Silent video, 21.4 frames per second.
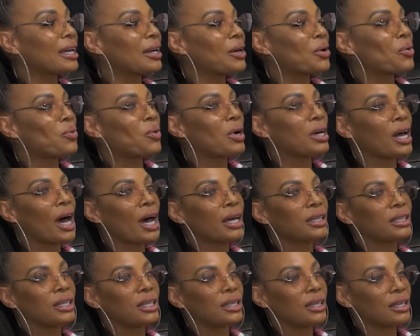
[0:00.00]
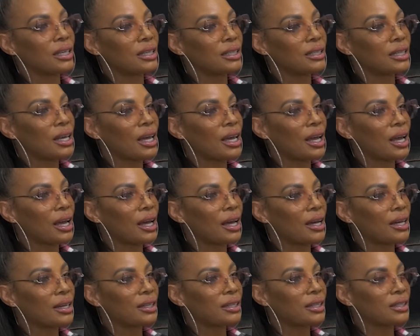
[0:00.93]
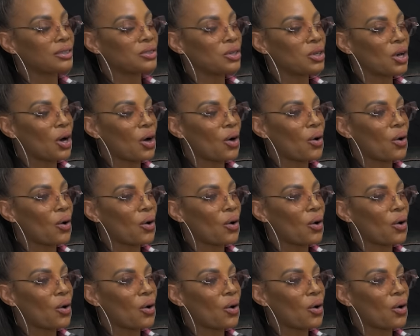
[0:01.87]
getting what I needed, and you